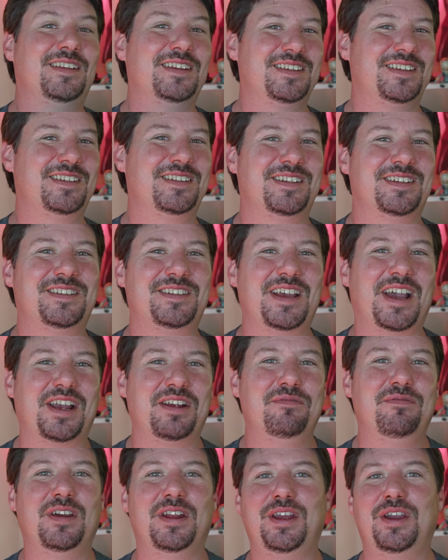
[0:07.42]
This is the
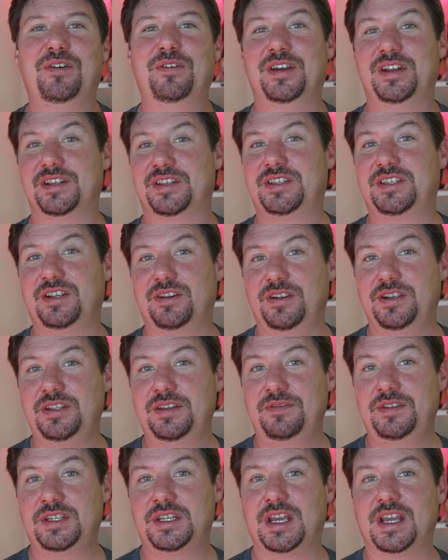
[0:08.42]
second video in a series
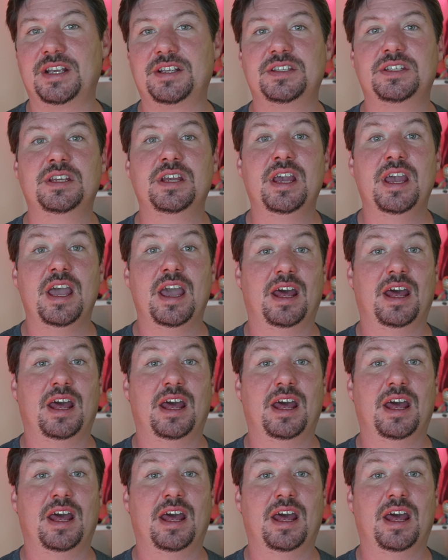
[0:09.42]
of six,